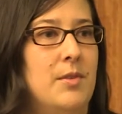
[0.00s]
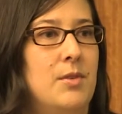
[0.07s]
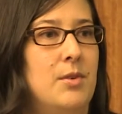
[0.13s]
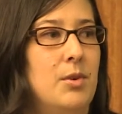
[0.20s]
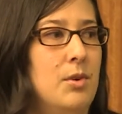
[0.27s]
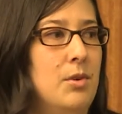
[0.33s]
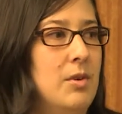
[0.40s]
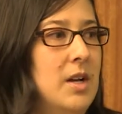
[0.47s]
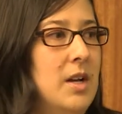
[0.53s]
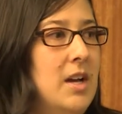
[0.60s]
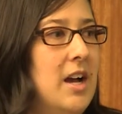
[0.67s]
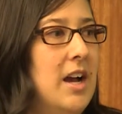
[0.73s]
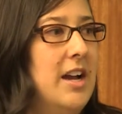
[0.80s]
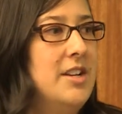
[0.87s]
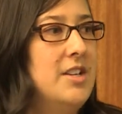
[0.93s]
through
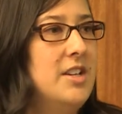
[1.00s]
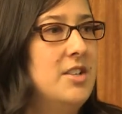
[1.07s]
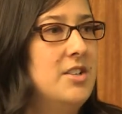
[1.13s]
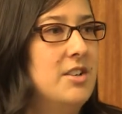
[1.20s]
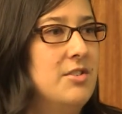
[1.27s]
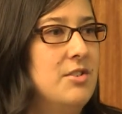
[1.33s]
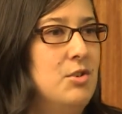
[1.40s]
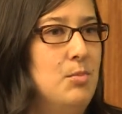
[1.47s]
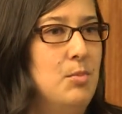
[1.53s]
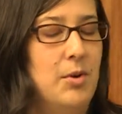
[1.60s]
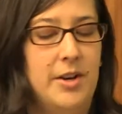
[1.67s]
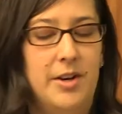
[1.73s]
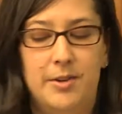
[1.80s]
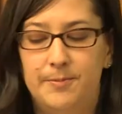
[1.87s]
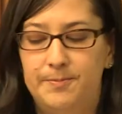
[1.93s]
ITHS
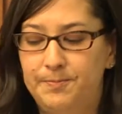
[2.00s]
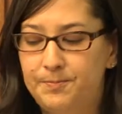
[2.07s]
2.0.